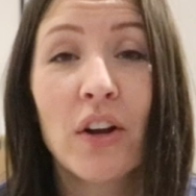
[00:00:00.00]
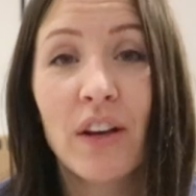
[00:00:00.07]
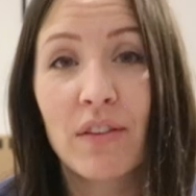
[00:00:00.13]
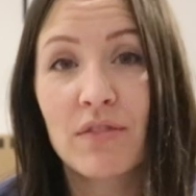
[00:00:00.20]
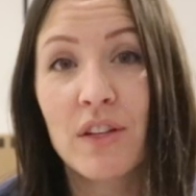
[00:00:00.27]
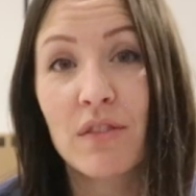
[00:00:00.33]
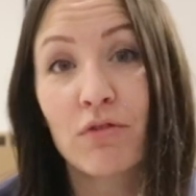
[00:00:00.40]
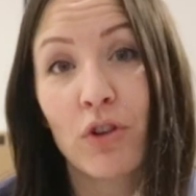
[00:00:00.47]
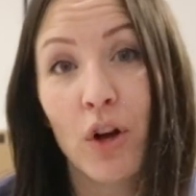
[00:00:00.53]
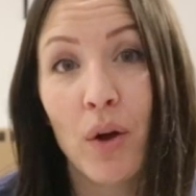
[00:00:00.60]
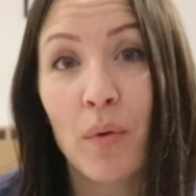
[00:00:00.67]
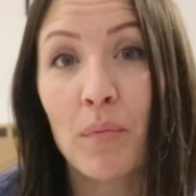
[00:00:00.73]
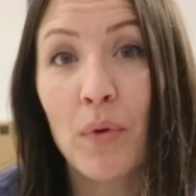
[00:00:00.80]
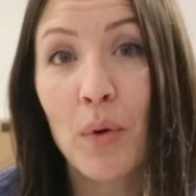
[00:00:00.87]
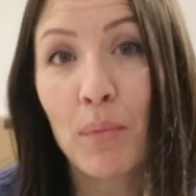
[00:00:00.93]
gifted
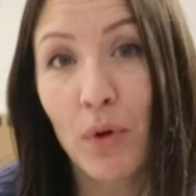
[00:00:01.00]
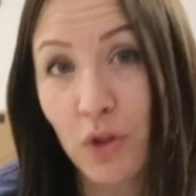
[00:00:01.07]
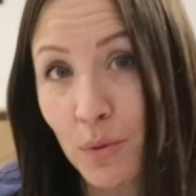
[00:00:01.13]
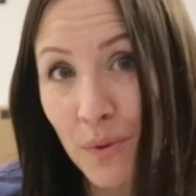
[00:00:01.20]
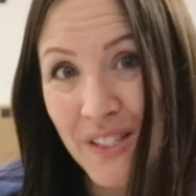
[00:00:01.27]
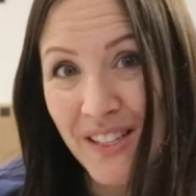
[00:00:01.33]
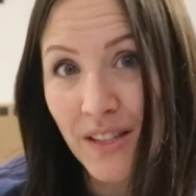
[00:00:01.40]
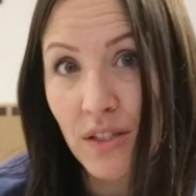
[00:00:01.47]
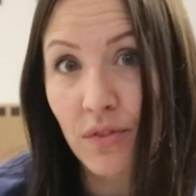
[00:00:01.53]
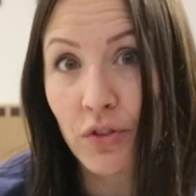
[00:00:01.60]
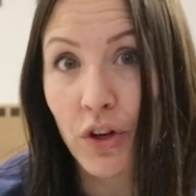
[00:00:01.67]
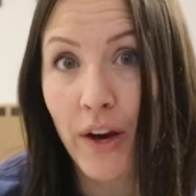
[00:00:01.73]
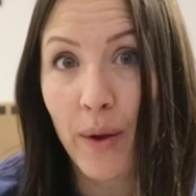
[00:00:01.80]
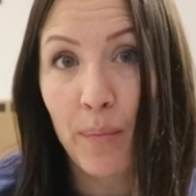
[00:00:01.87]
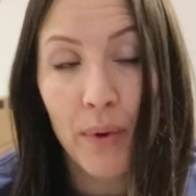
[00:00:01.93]
from multiple sets of
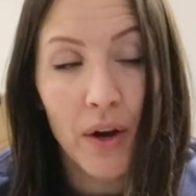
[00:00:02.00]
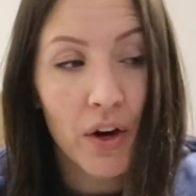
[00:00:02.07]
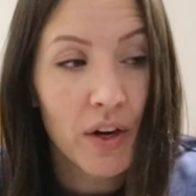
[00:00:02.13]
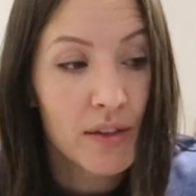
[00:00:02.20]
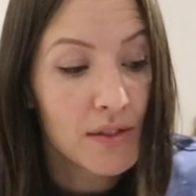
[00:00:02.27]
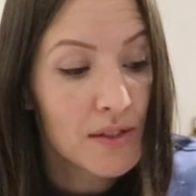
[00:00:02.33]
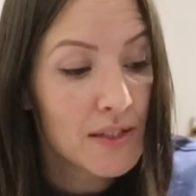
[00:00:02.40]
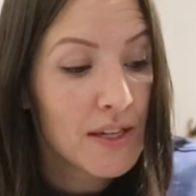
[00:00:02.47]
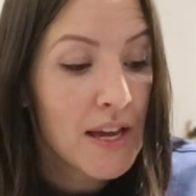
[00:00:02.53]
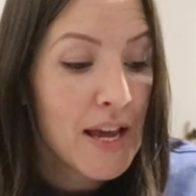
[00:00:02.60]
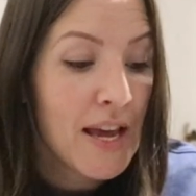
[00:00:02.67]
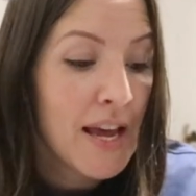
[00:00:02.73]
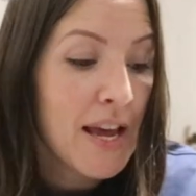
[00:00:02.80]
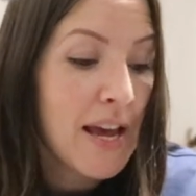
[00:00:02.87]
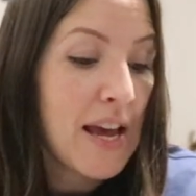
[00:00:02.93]
grandparents,
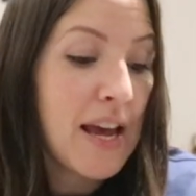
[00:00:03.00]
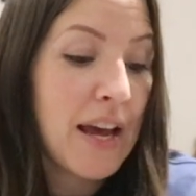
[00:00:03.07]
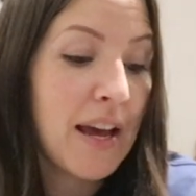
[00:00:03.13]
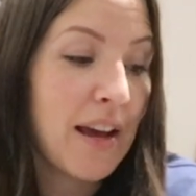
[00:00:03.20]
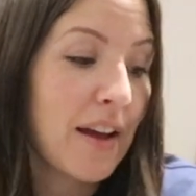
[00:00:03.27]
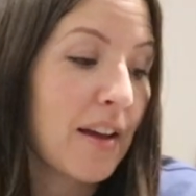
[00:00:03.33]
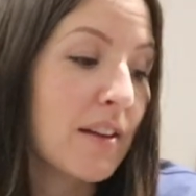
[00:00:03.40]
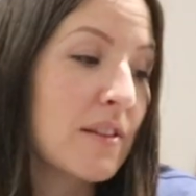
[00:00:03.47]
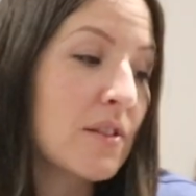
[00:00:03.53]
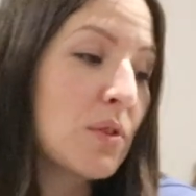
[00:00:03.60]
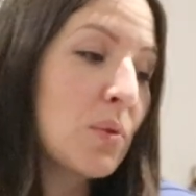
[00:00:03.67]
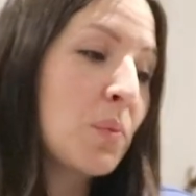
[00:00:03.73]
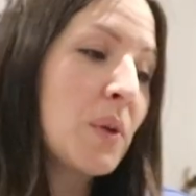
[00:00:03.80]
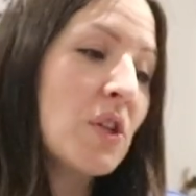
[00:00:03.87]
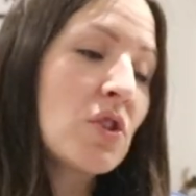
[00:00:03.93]
and
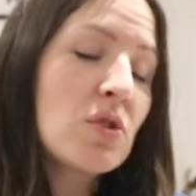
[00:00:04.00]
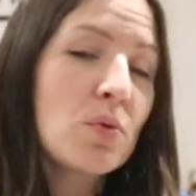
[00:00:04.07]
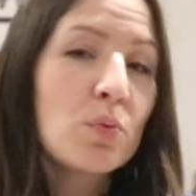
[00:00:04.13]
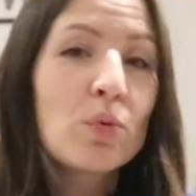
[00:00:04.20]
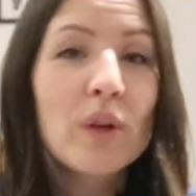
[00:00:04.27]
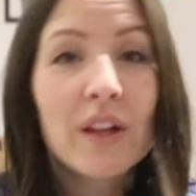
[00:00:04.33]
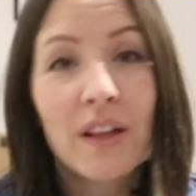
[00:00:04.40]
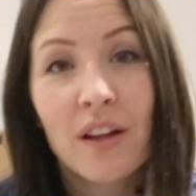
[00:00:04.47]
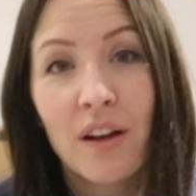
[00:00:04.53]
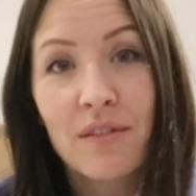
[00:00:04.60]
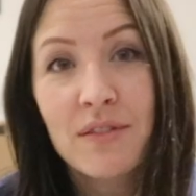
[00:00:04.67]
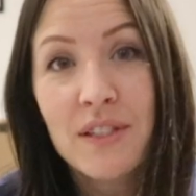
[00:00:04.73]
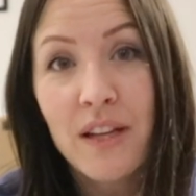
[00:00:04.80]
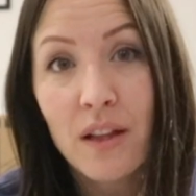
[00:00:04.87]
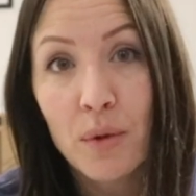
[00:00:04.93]
we just really
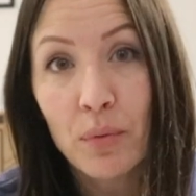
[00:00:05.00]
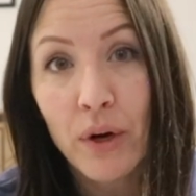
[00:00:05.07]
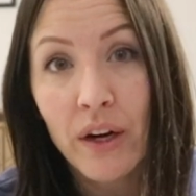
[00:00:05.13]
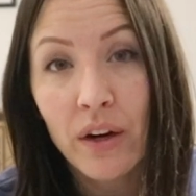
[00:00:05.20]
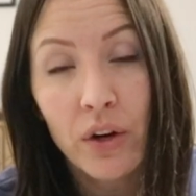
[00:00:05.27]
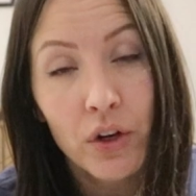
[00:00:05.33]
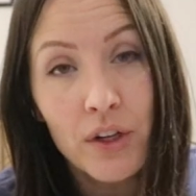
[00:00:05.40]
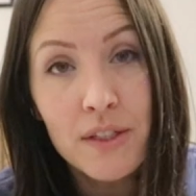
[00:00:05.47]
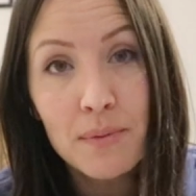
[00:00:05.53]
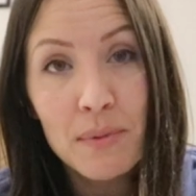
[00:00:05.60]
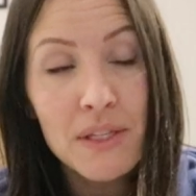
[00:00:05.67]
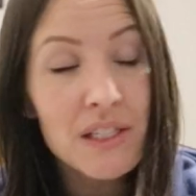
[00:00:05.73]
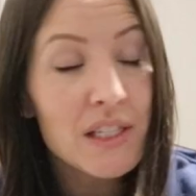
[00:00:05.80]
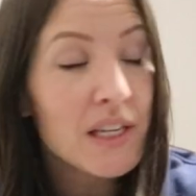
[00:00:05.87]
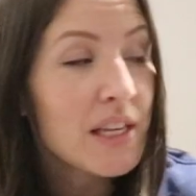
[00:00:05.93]
love celebrating
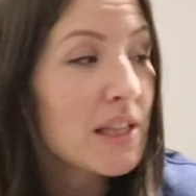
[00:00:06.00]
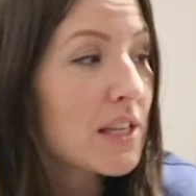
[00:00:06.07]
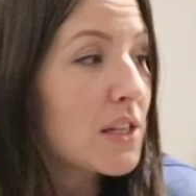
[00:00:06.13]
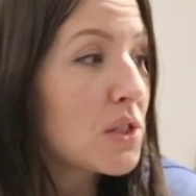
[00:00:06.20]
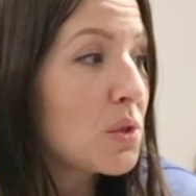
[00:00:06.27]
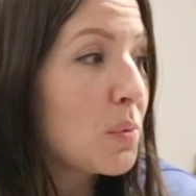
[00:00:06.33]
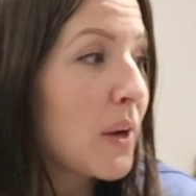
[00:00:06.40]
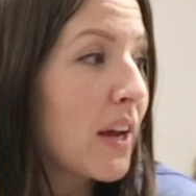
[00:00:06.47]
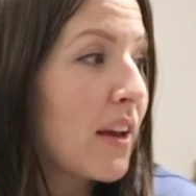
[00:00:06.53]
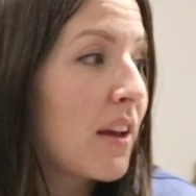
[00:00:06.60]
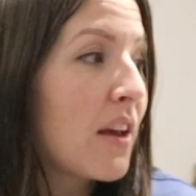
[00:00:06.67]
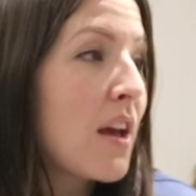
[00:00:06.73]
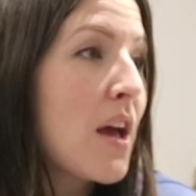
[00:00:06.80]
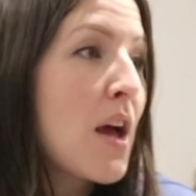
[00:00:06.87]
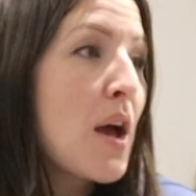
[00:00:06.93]
Christmas in this
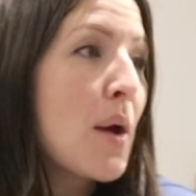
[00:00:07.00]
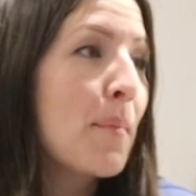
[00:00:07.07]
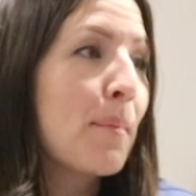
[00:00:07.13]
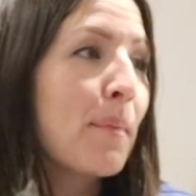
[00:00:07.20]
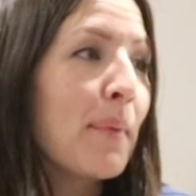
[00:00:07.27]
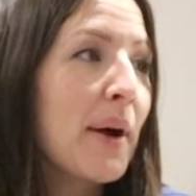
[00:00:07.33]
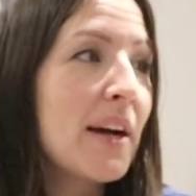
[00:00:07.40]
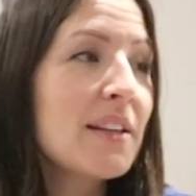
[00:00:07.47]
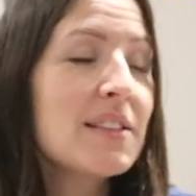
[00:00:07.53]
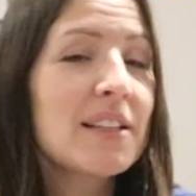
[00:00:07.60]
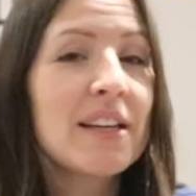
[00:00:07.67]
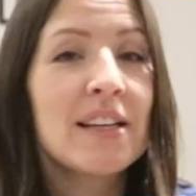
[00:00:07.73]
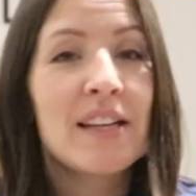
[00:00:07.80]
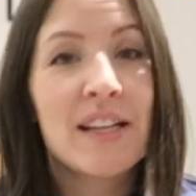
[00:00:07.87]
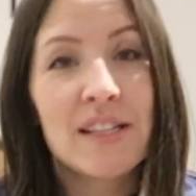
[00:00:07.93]
way. But
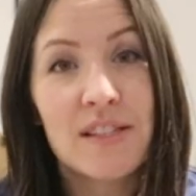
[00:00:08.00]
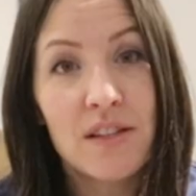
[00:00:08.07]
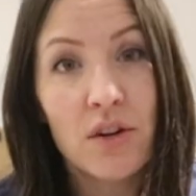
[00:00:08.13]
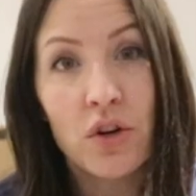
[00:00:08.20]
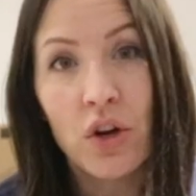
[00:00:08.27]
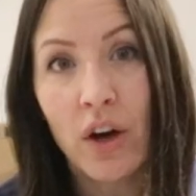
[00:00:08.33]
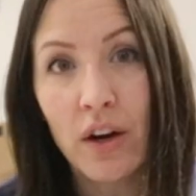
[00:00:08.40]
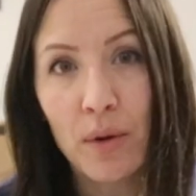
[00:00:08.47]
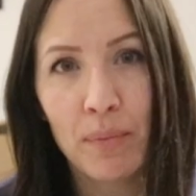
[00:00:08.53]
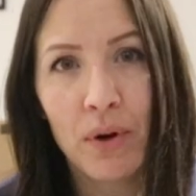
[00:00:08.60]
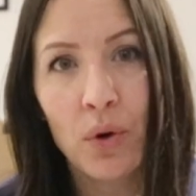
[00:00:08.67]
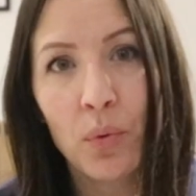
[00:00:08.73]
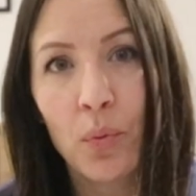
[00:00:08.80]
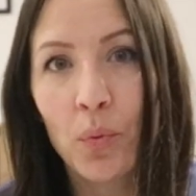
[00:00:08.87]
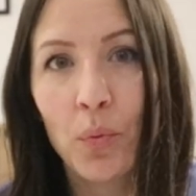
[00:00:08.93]
it is not
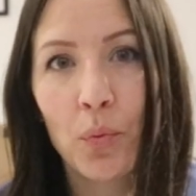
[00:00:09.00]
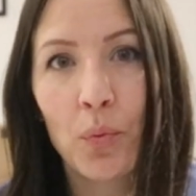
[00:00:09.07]
about